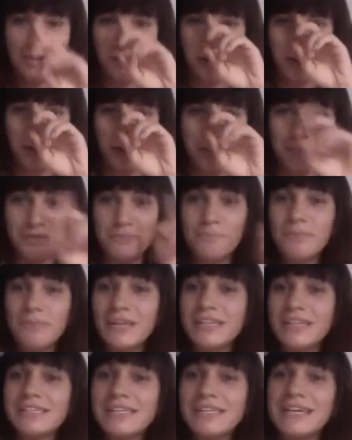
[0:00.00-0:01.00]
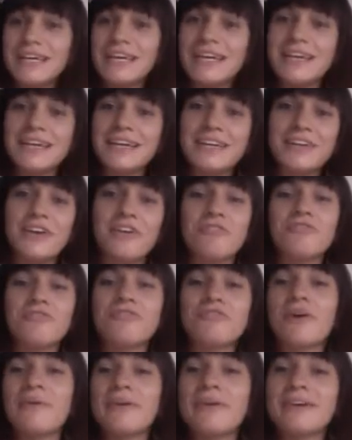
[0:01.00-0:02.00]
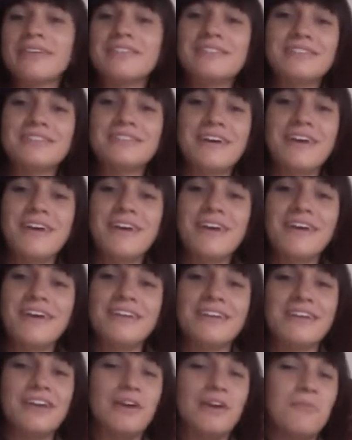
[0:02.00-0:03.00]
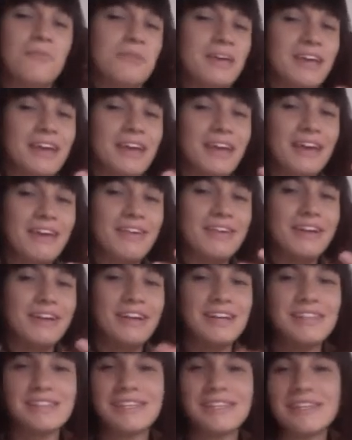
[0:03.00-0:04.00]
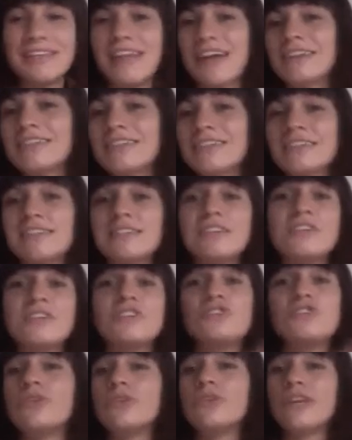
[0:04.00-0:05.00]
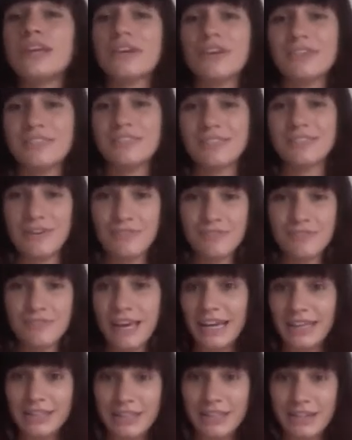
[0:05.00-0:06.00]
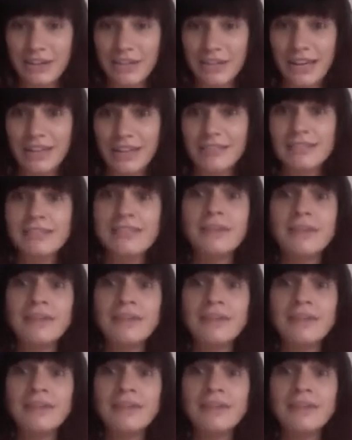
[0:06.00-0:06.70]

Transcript: her little bindi and her flowing skirt and her big earrings and necklaces and adorning herself like the goddess.